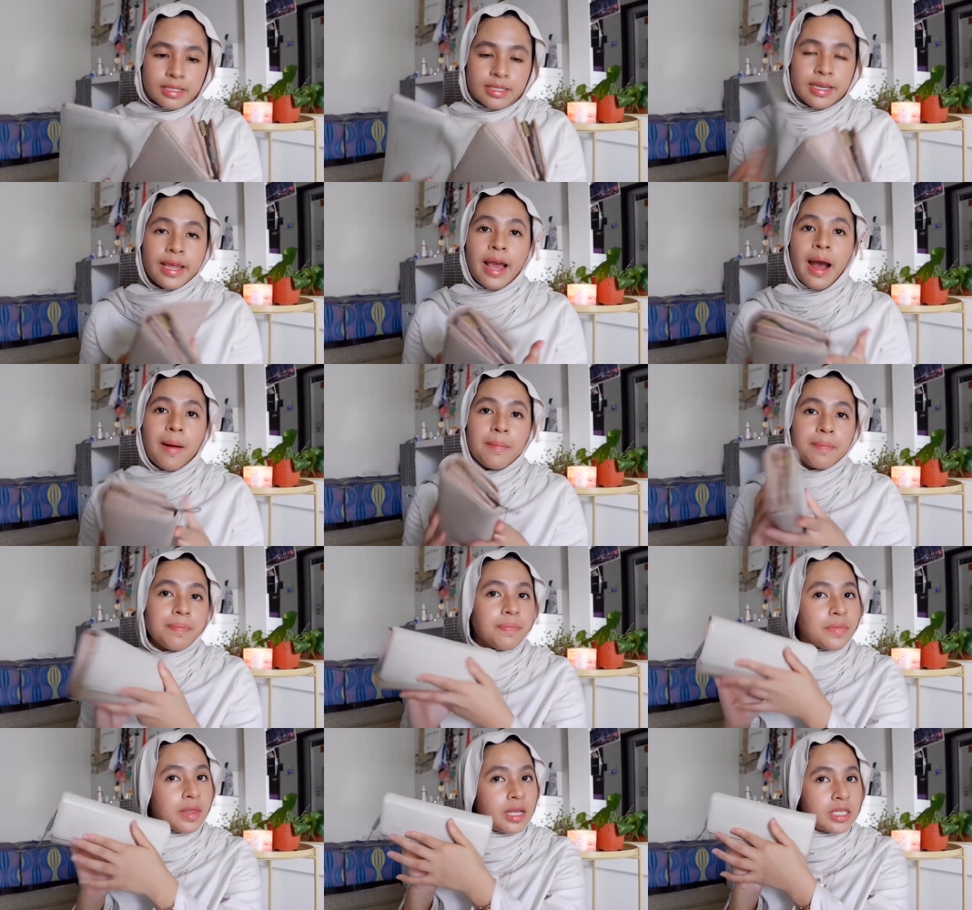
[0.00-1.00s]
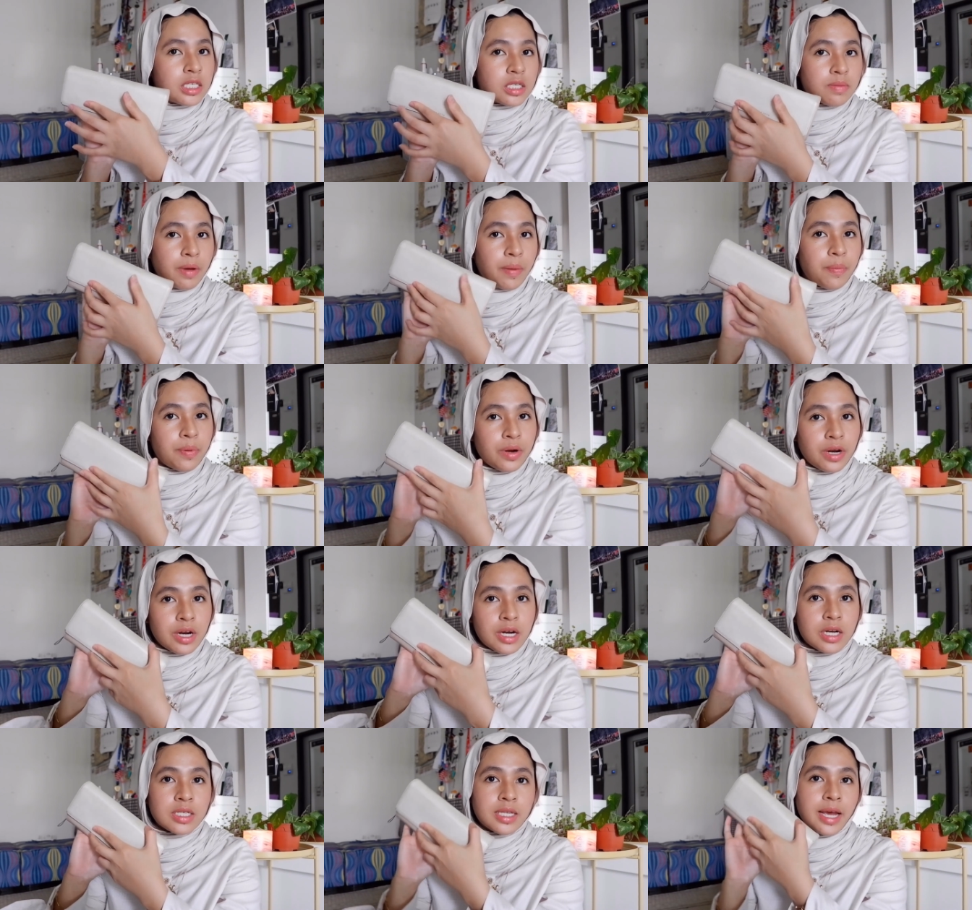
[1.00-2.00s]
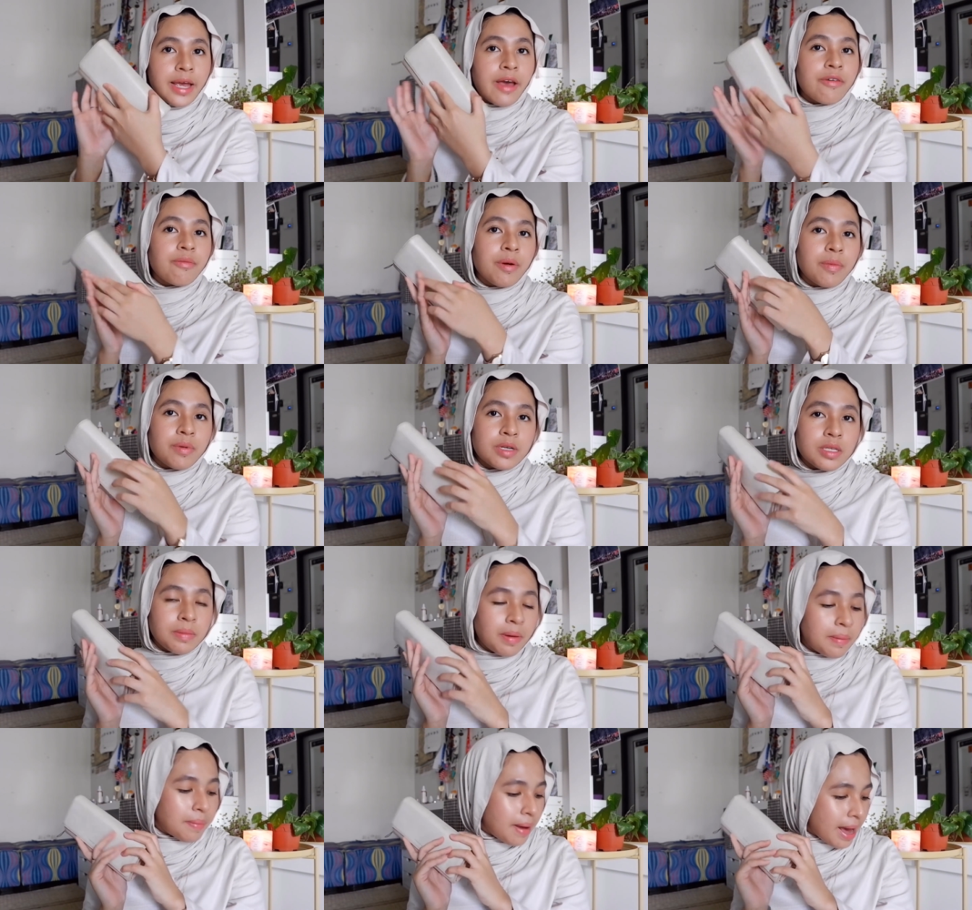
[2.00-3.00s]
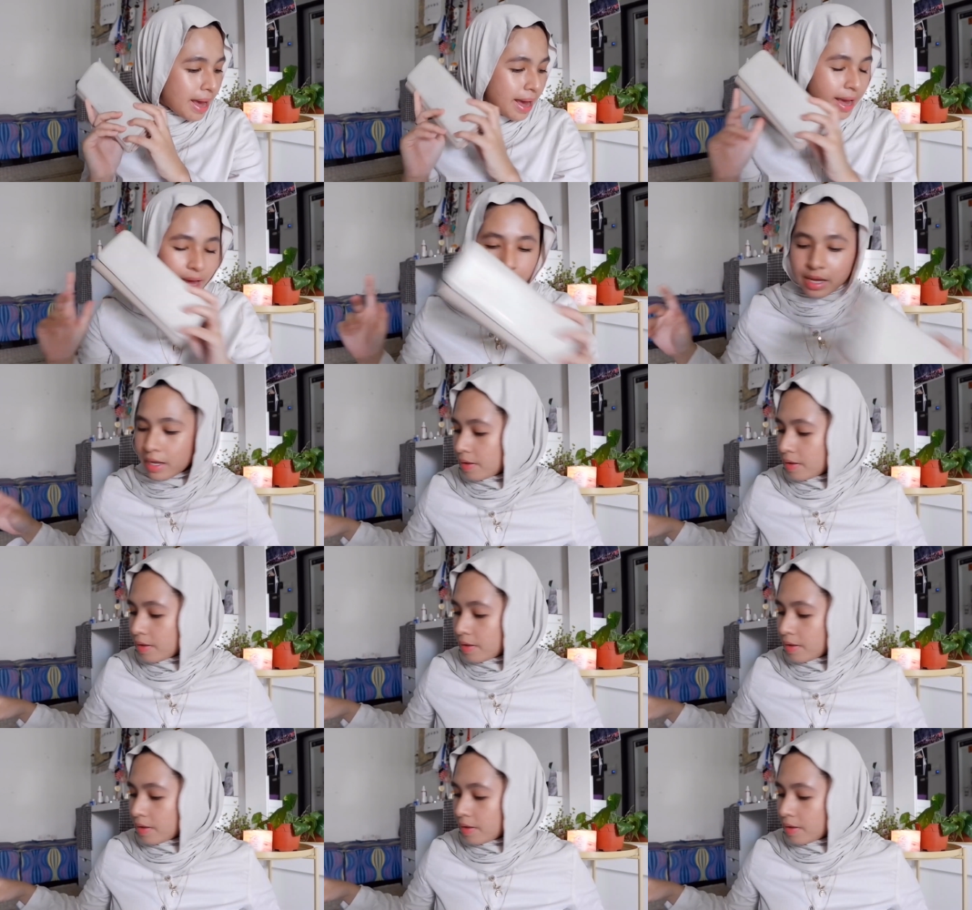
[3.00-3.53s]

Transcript: yeah, this is my purse. I have my purse in my bag.